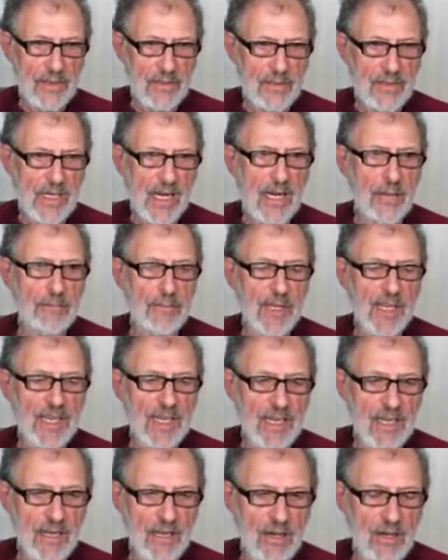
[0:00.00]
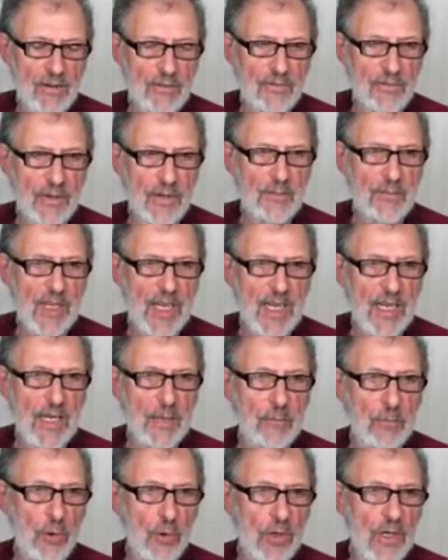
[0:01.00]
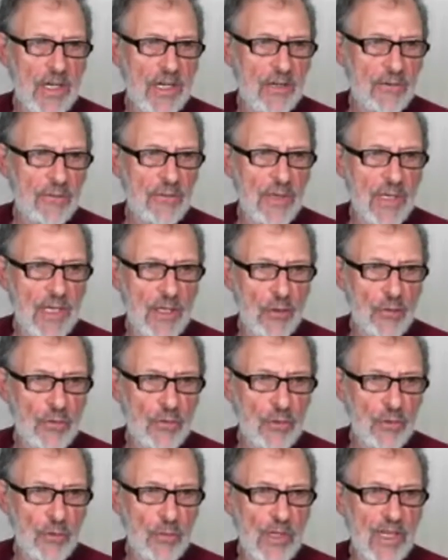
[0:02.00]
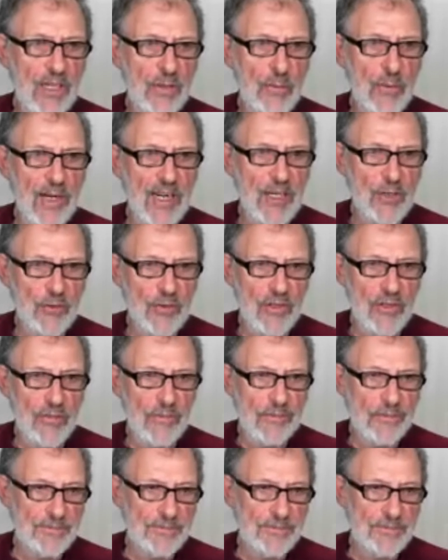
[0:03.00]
typing from the keyboard if we don't do redirection.